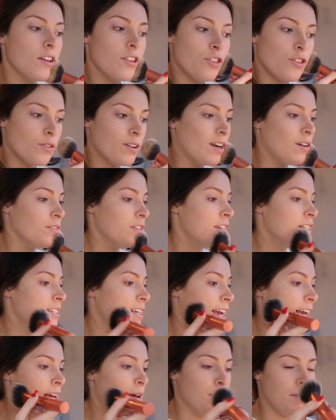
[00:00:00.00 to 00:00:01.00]
throughout the
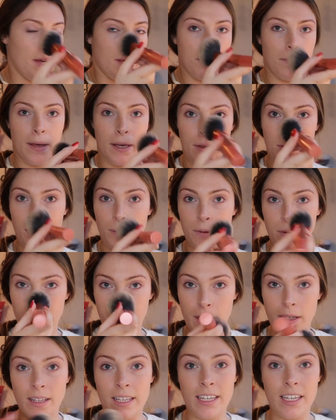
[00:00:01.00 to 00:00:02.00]
day it might make you
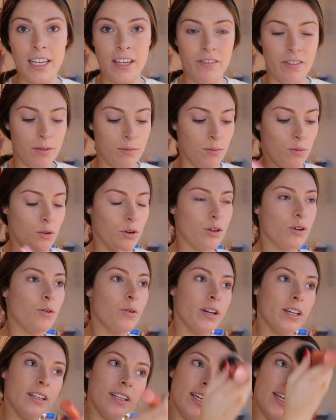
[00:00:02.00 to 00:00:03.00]
look like even more
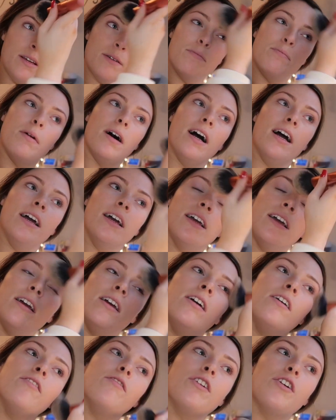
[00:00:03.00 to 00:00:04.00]
oily. But
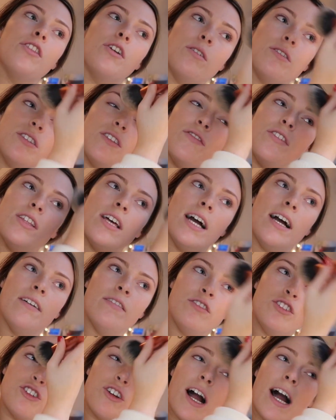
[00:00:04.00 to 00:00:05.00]
for those of you that
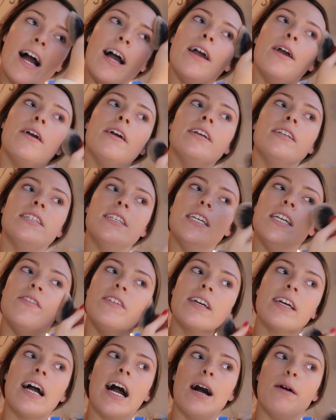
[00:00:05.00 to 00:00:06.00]
have dry to
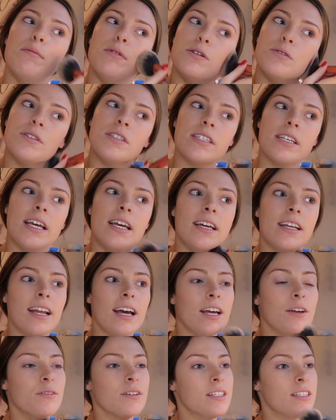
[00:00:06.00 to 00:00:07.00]
even combo skin,
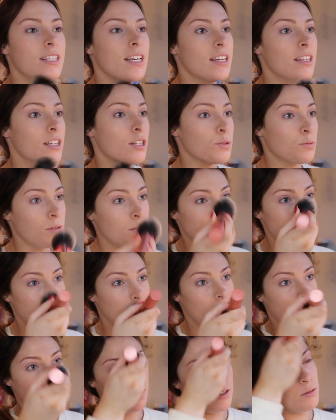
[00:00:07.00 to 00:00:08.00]
I would say this would
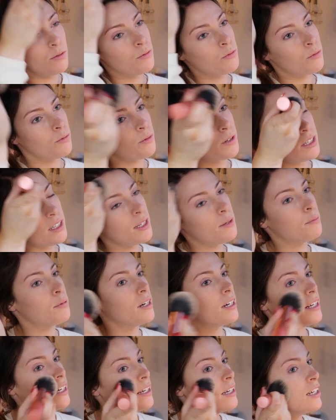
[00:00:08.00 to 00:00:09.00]
be really
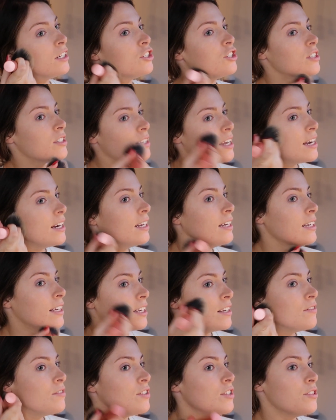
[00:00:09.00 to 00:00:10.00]
pretty. It just kind of
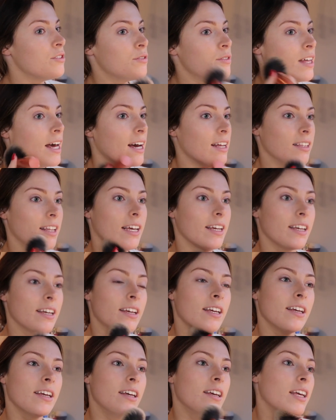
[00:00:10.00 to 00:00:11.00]
gives you that like
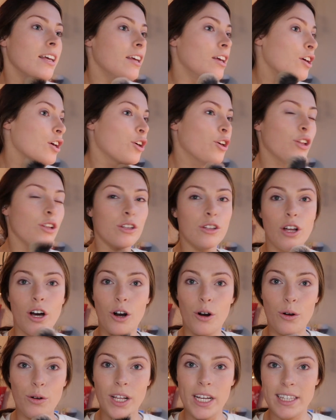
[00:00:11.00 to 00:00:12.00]

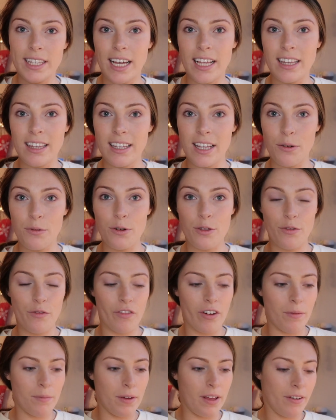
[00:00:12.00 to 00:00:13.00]
glow, like that lit with
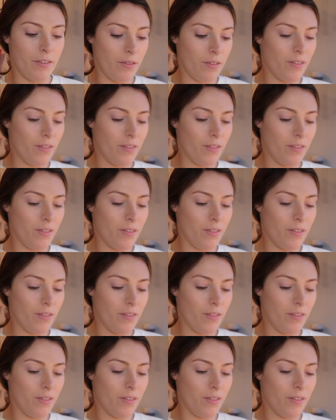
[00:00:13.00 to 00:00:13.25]
from it.